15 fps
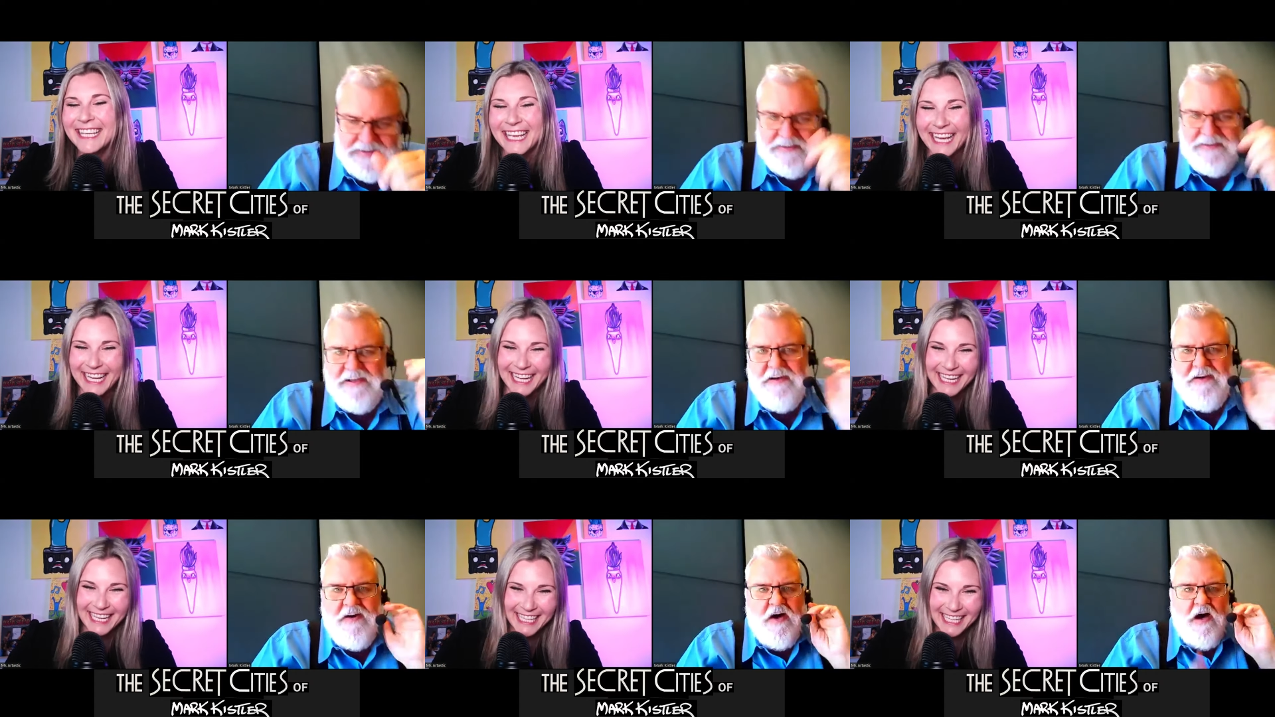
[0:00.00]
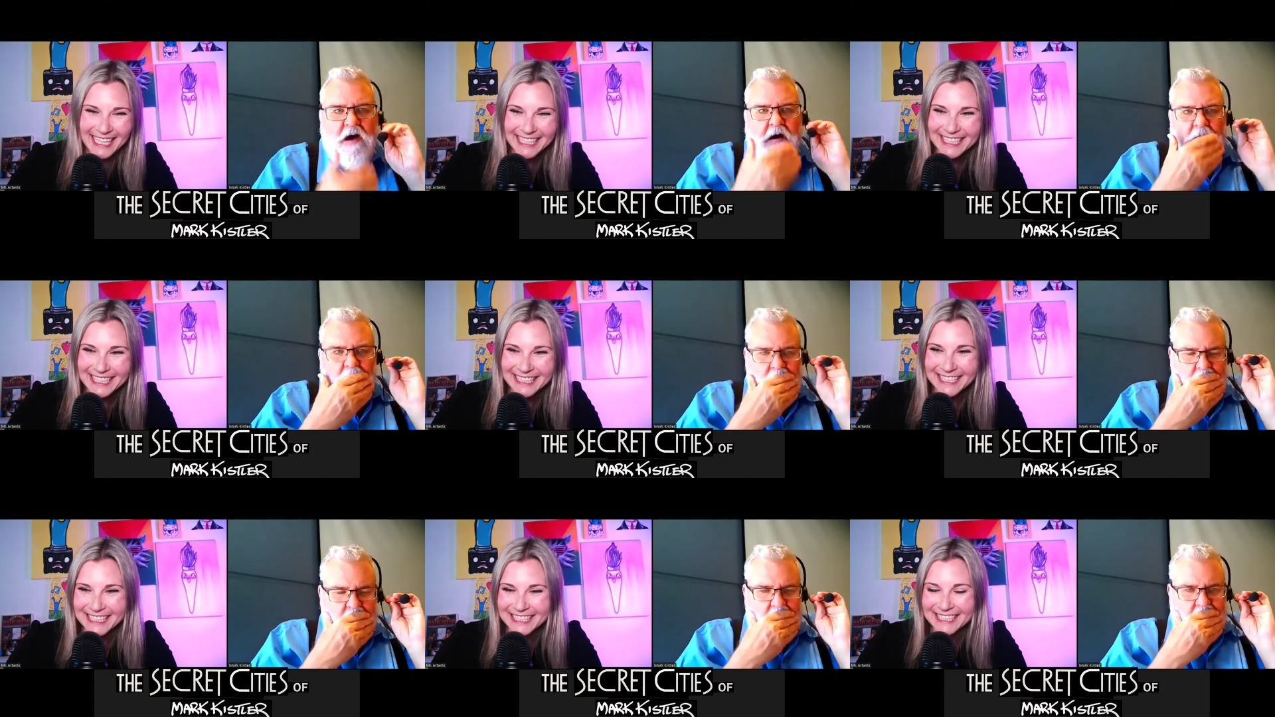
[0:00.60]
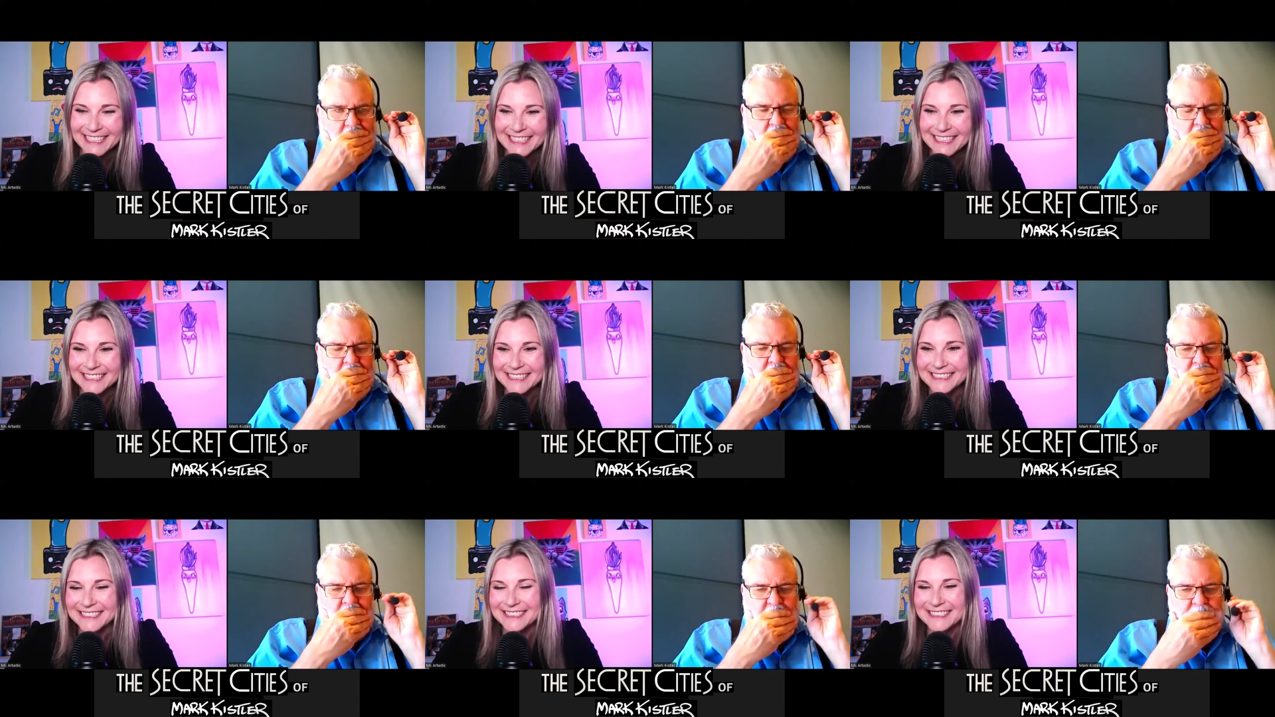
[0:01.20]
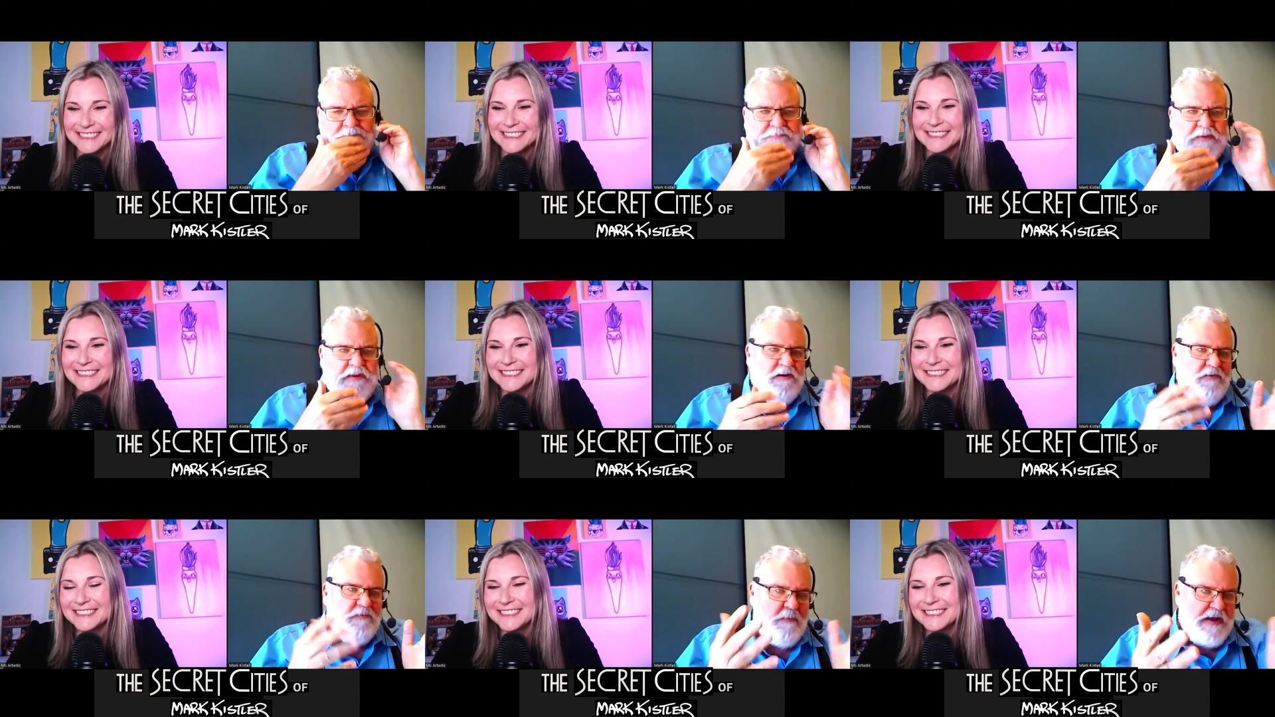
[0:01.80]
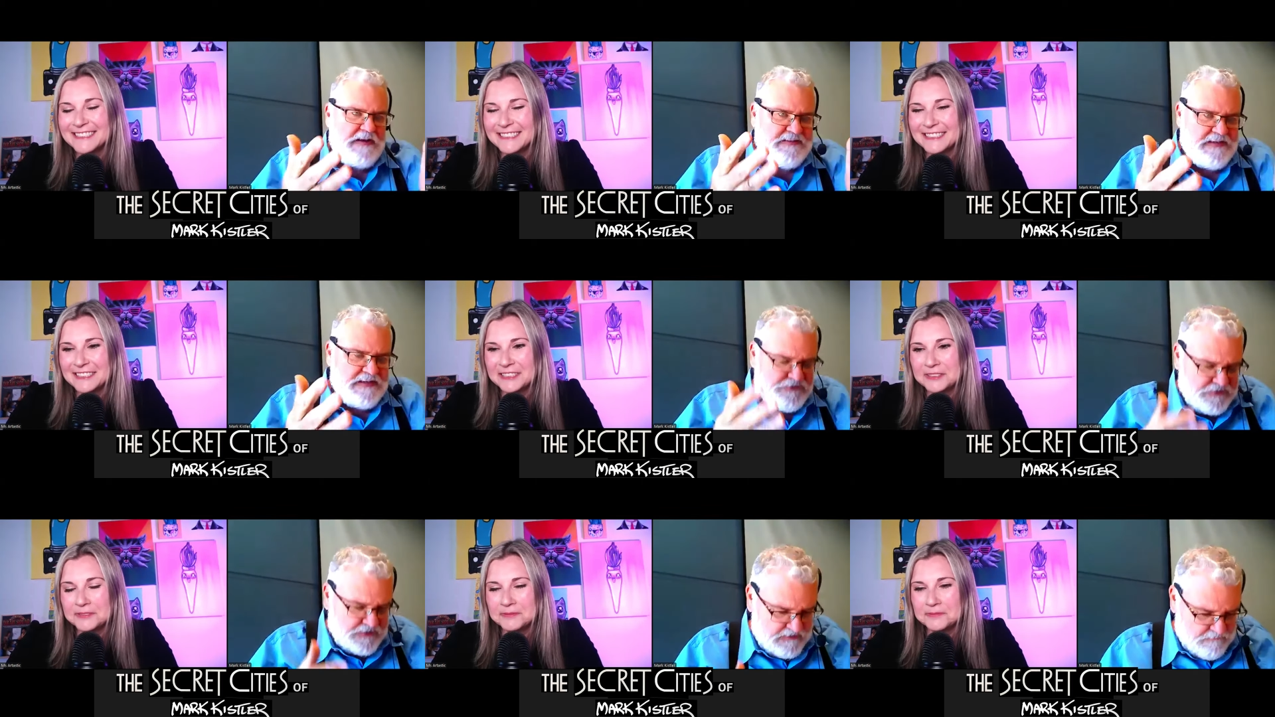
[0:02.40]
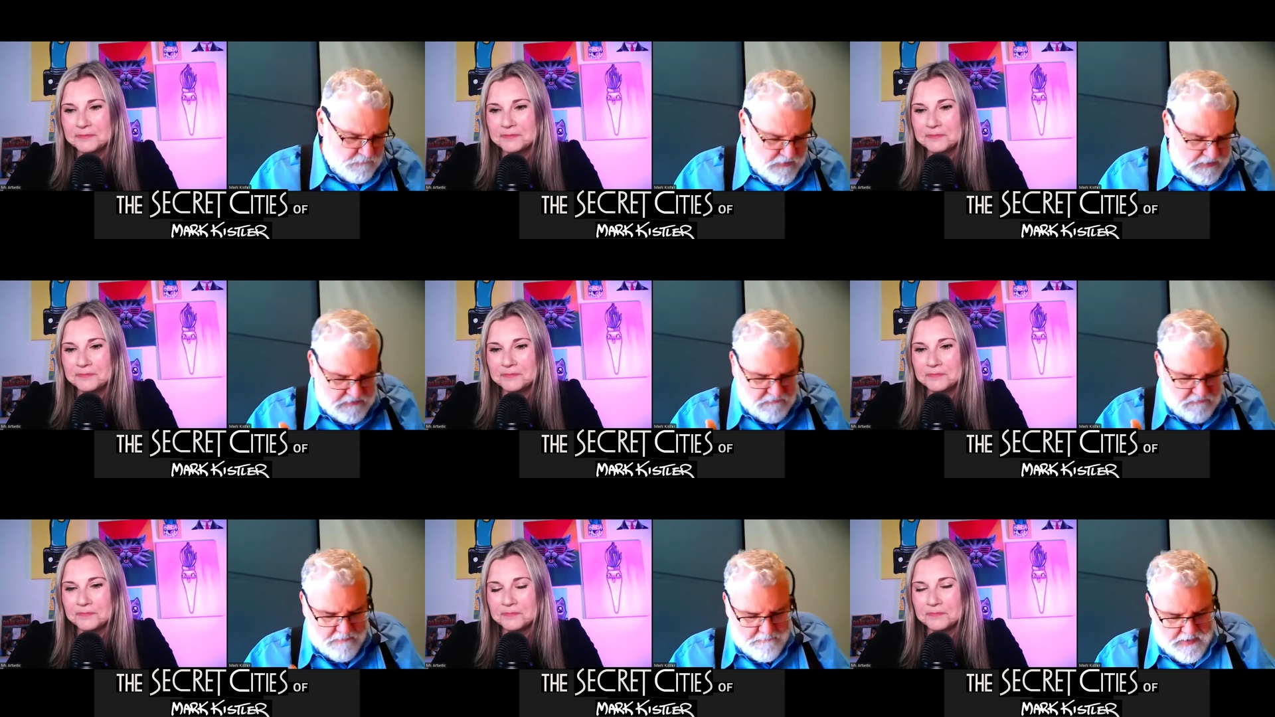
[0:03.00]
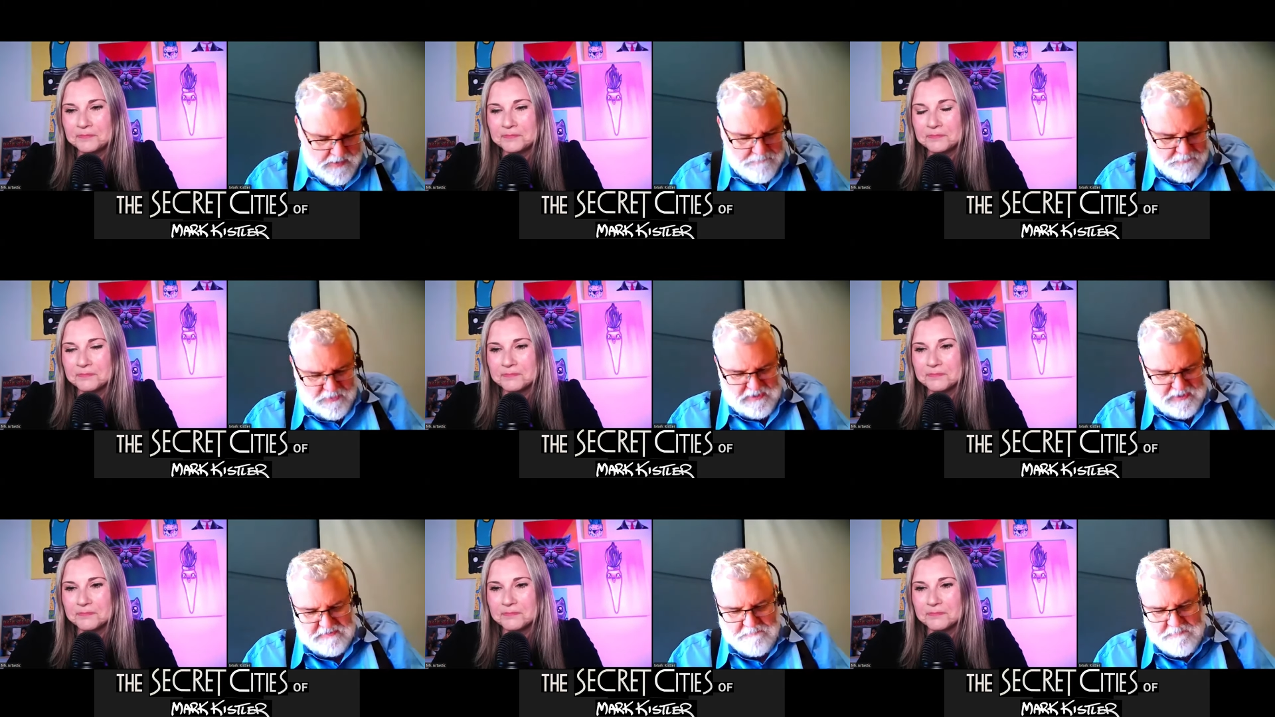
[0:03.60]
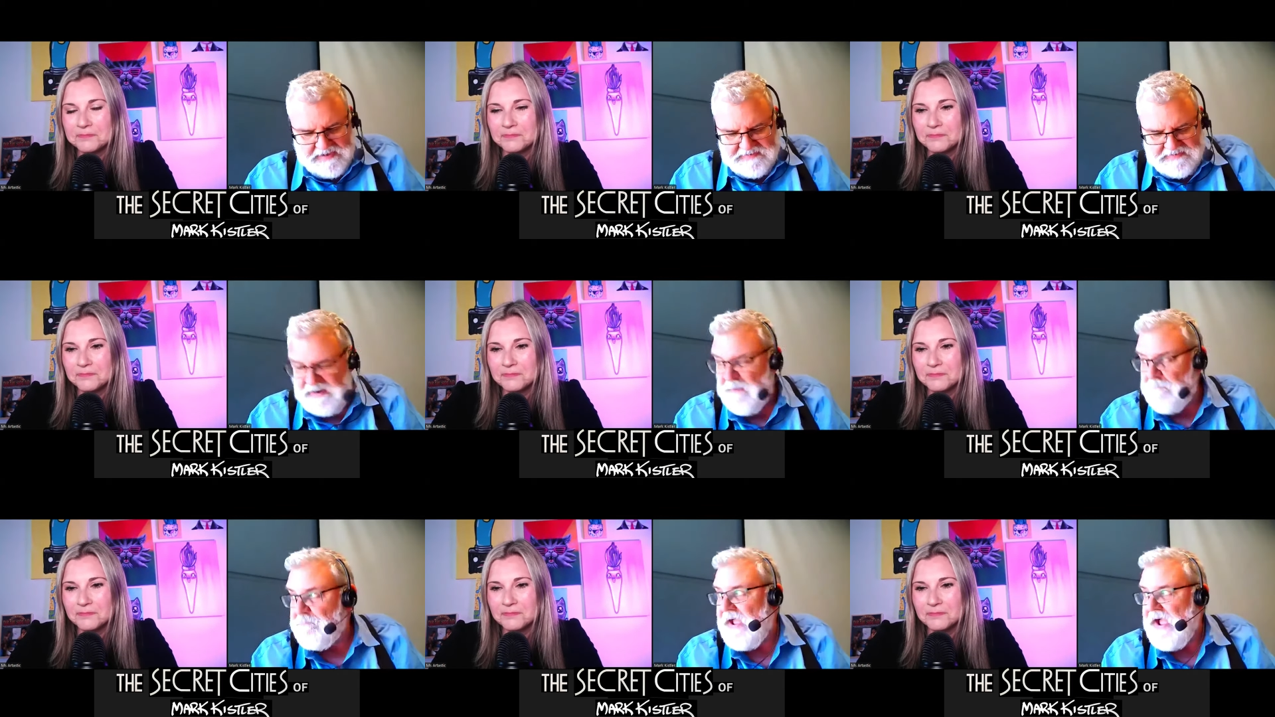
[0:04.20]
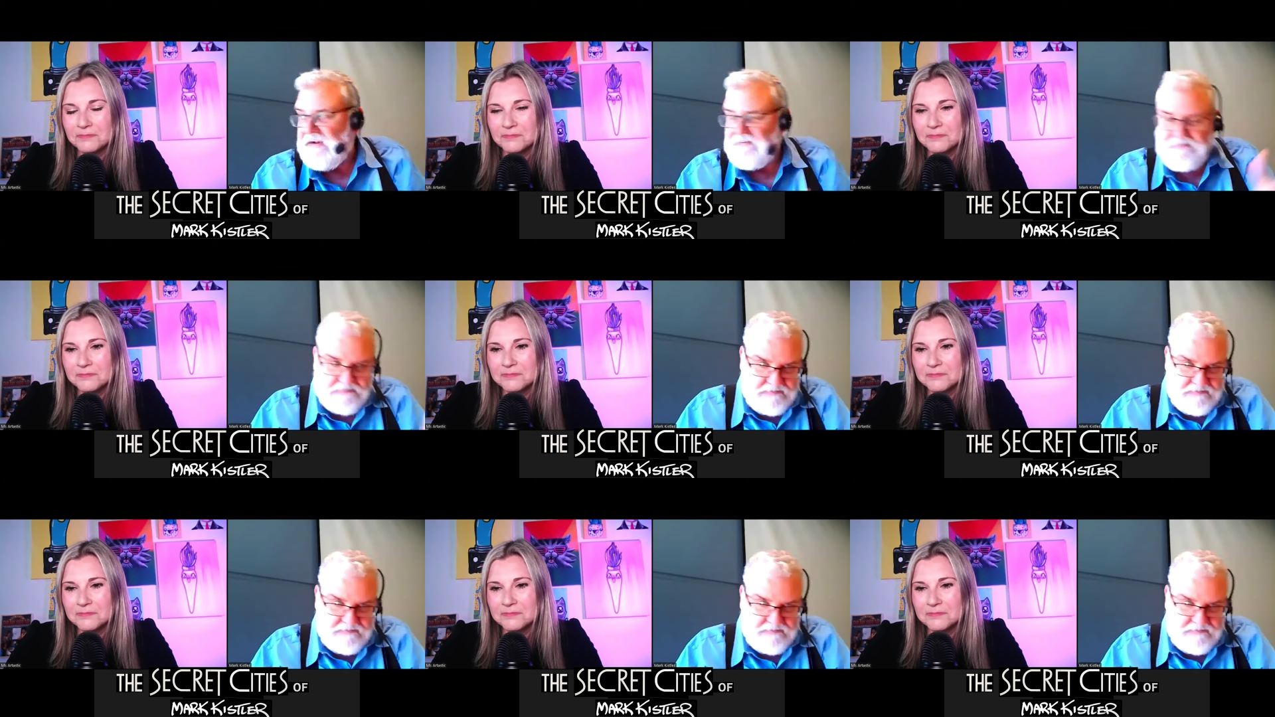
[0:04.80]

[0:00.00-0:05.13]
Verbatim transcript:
Speaker 1: yeah. you know, my teaching, you remember it. It made an impact.